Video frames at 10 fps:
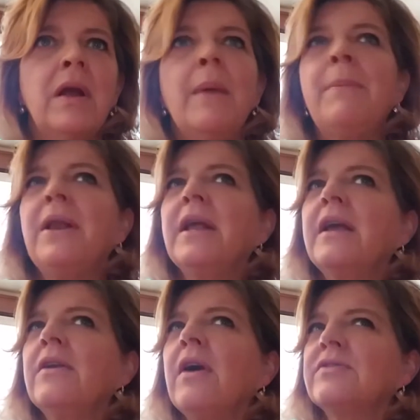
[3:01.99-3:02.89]
but it
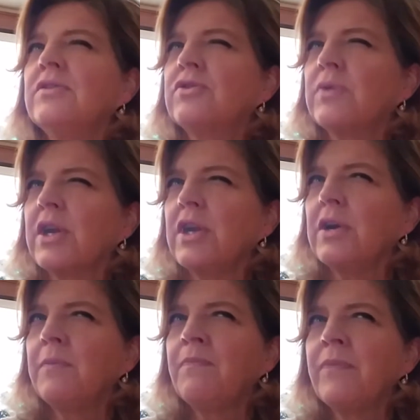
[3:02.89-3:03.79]
can also trick
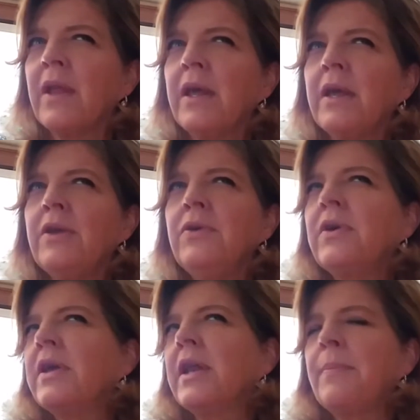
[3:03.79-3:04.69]
you. You
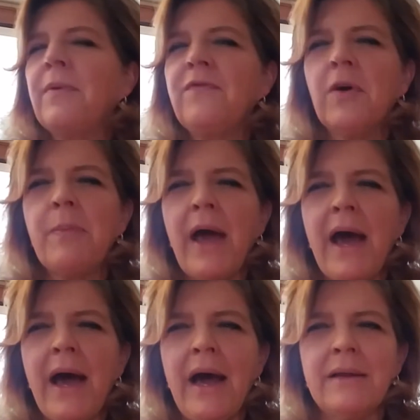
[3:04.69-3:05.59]
can get up and feel
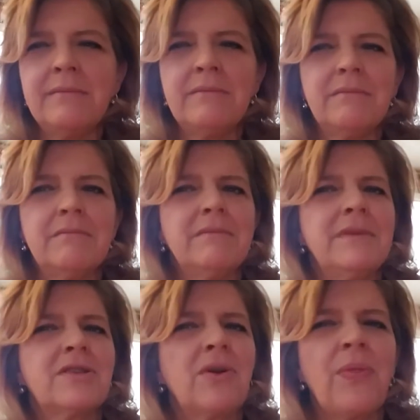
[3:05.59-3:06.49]
bad
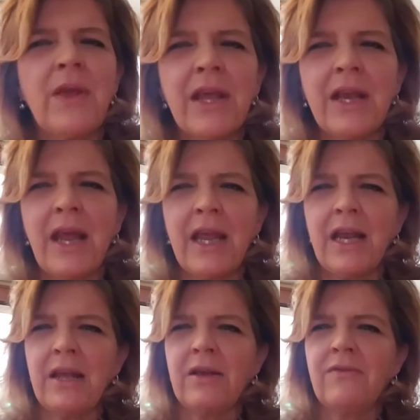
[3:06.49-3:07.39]
and start thinking
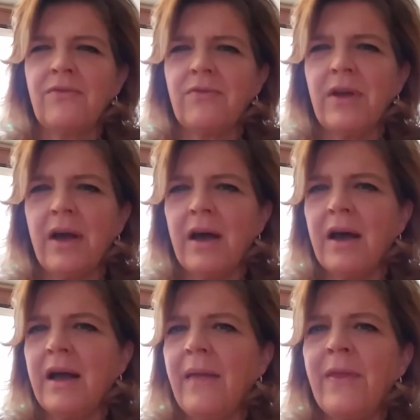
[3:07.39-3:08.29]
negative,
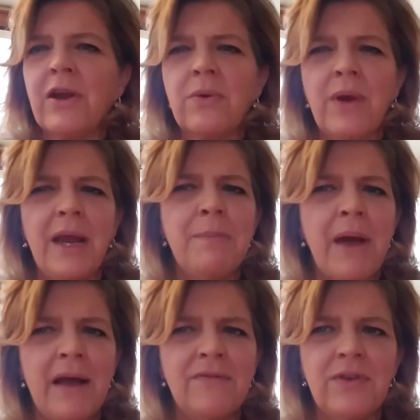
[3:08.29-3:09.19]
and then create
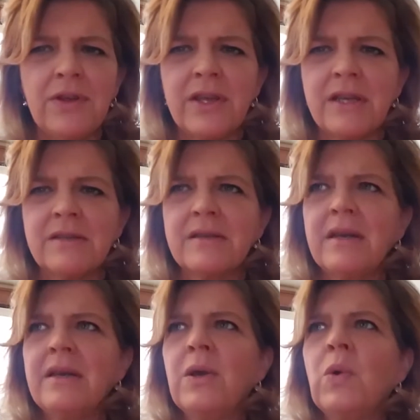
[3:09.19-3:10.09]
bad feelings
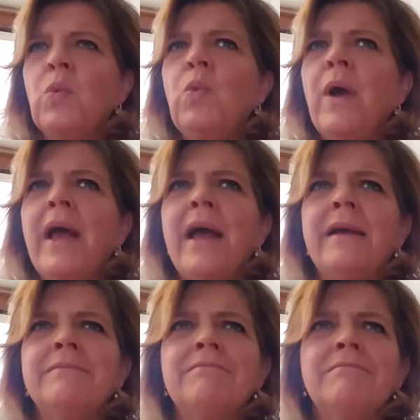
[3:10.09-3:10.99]

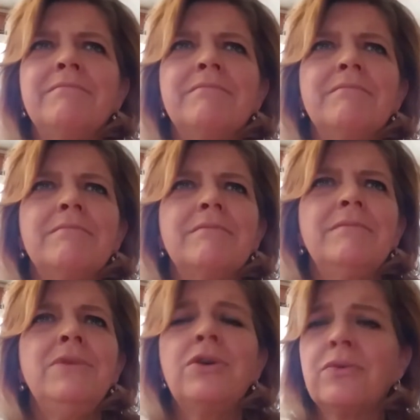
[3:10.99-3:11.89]
when
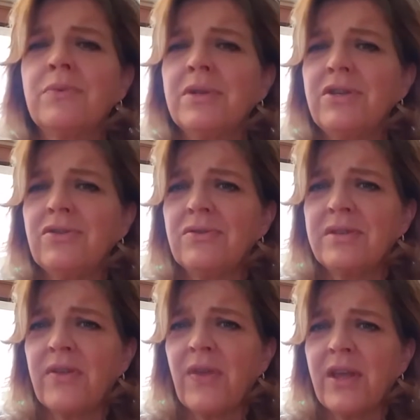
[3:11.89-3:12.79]
you could really choose
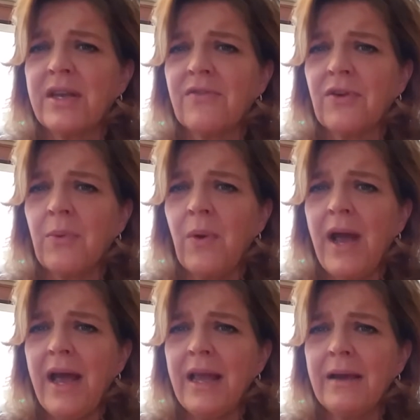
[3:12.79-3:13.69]
to think a different
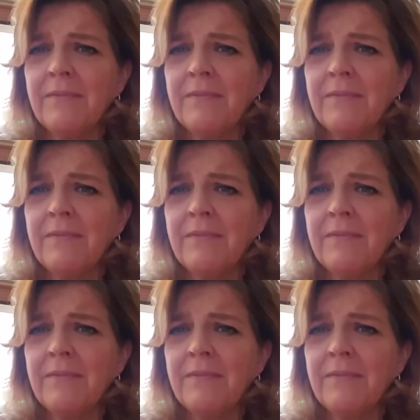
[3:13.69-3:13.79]
way.